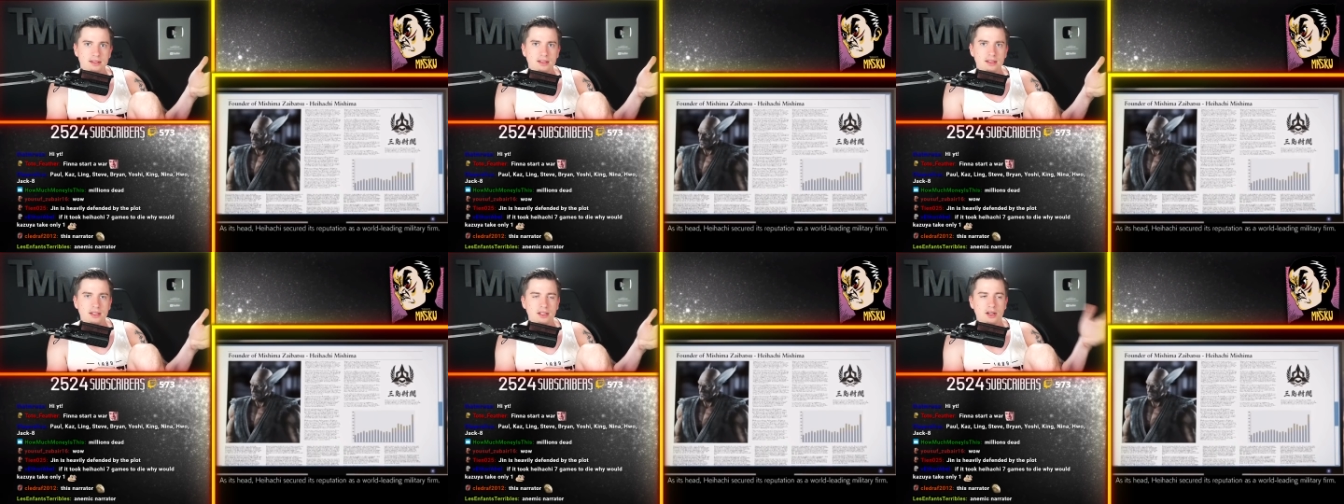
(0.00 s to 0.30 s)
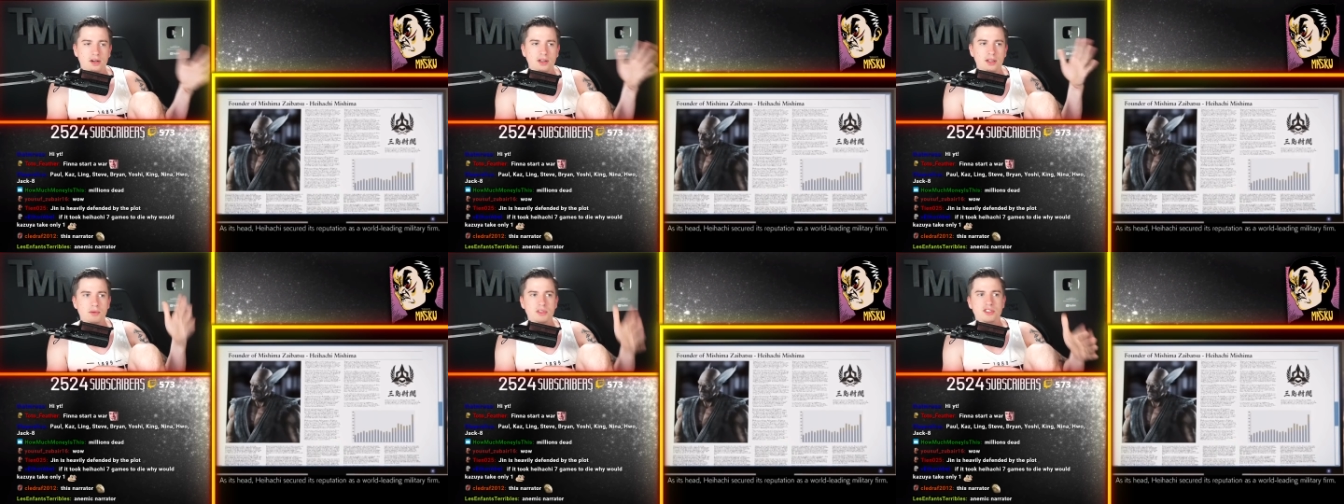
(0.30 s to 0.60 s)
You
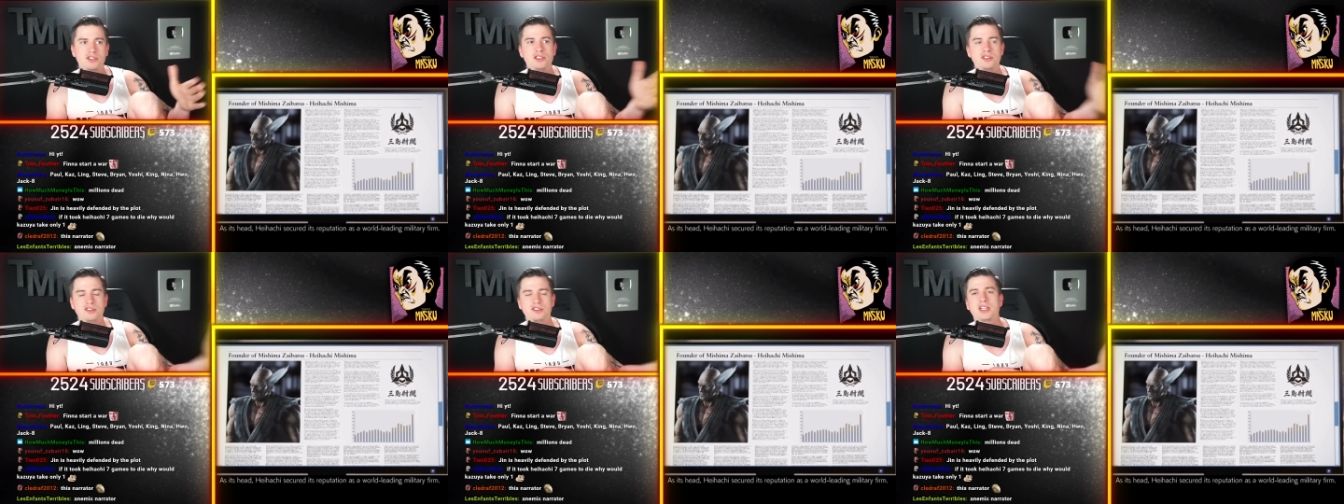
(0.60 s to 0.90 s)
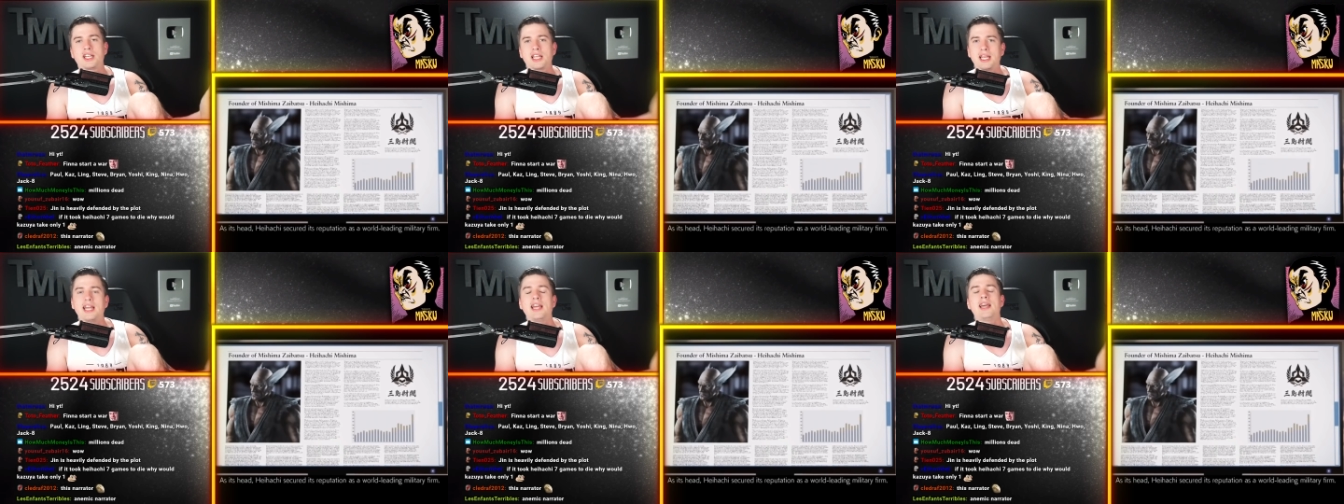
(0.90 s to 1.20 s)
know, he was just a
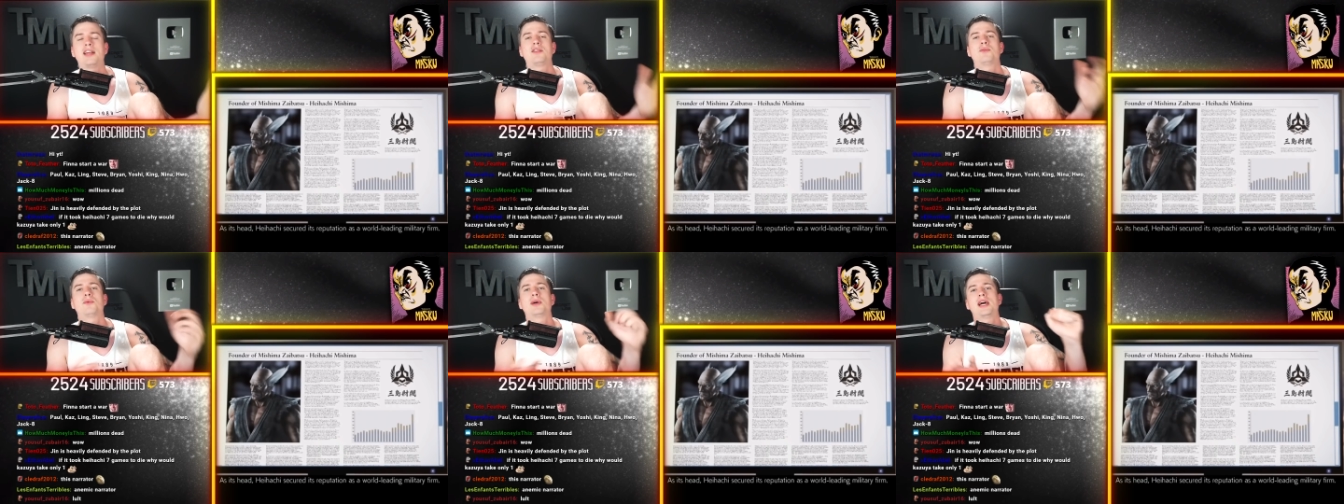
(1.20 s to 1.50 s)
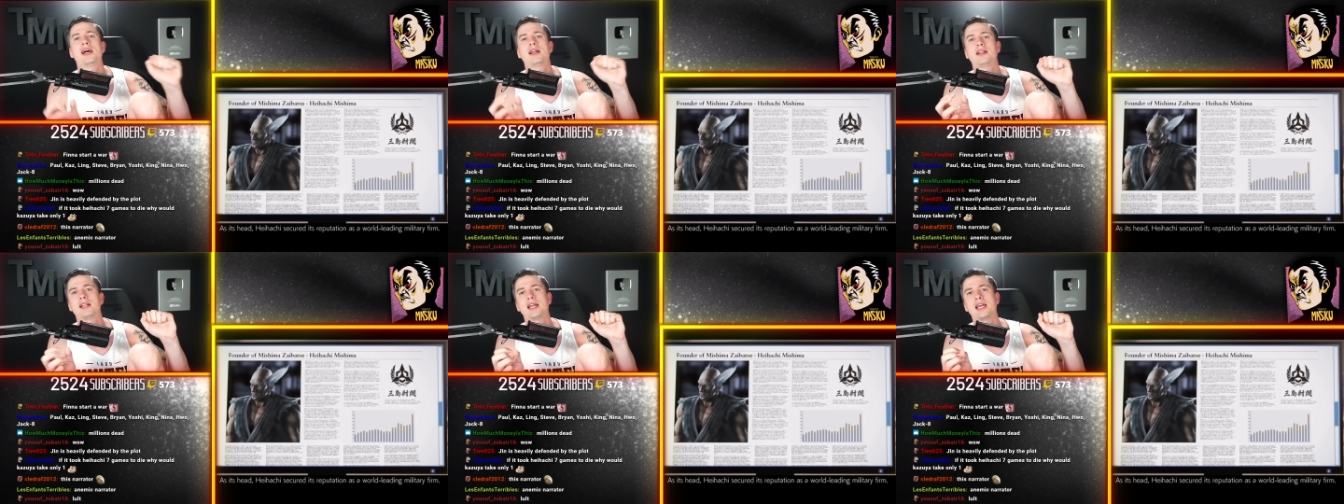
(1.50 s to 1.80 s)
kid
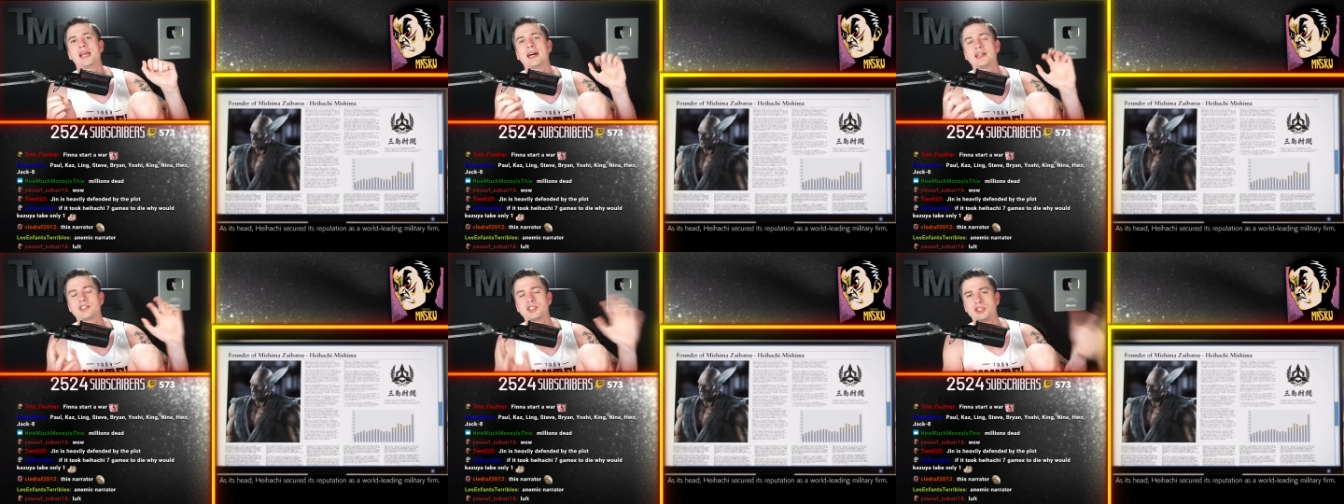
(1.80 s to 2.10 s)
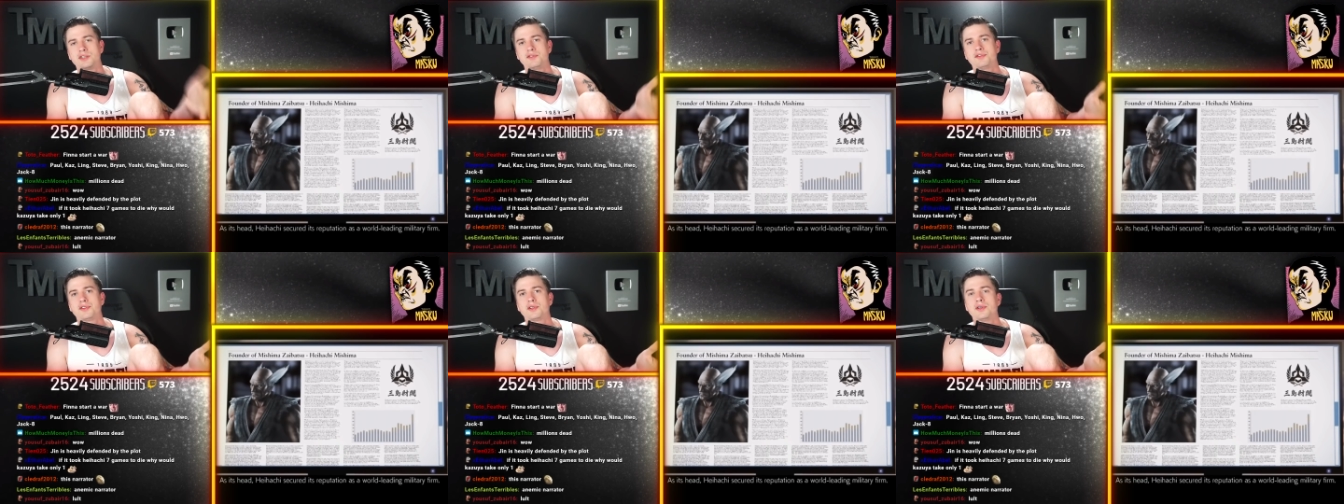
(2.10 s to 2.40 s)
when
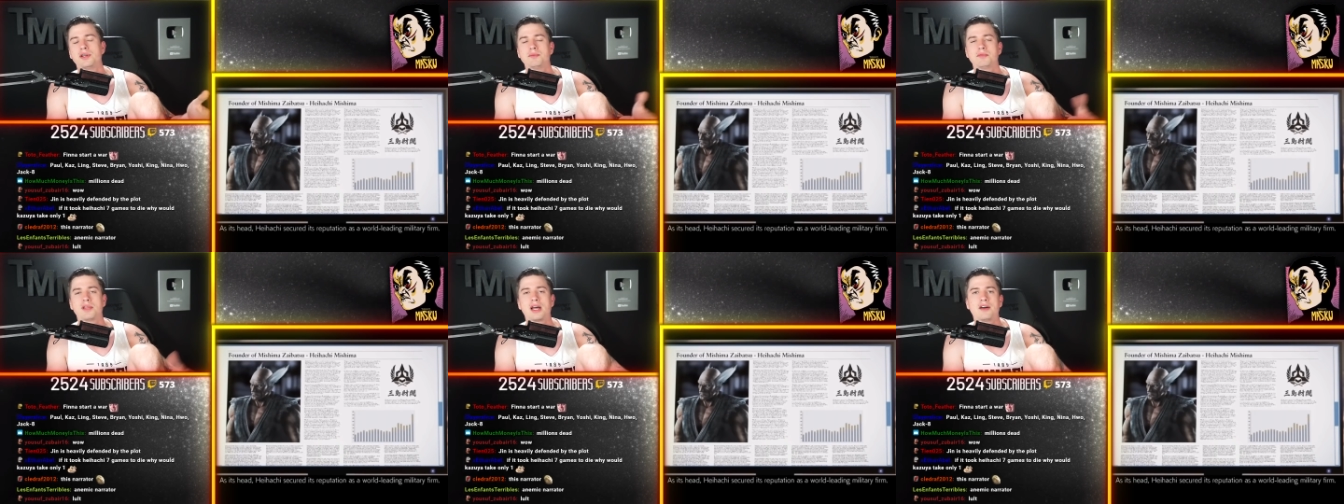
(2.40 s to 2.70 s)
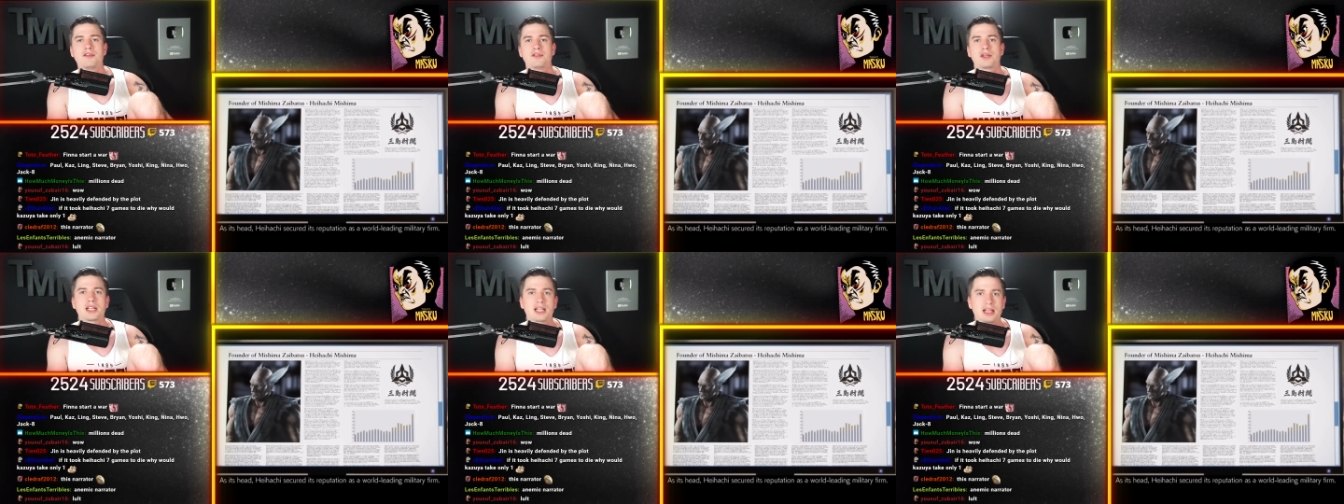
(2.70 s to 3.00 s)
Heihachi threw him
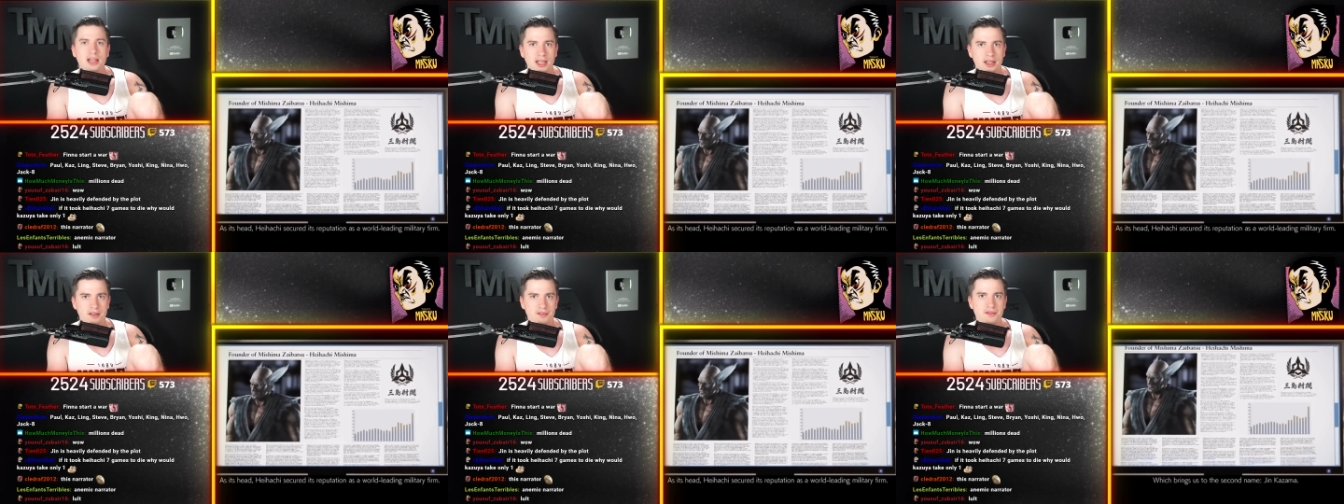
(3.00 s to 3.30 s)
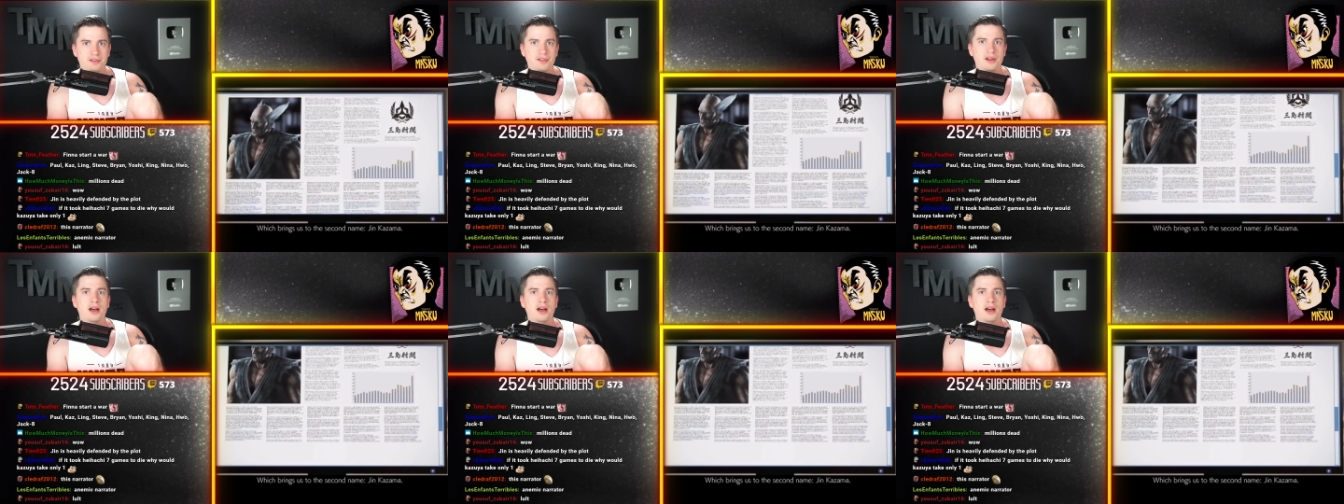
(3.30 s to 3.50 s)
down the cliff.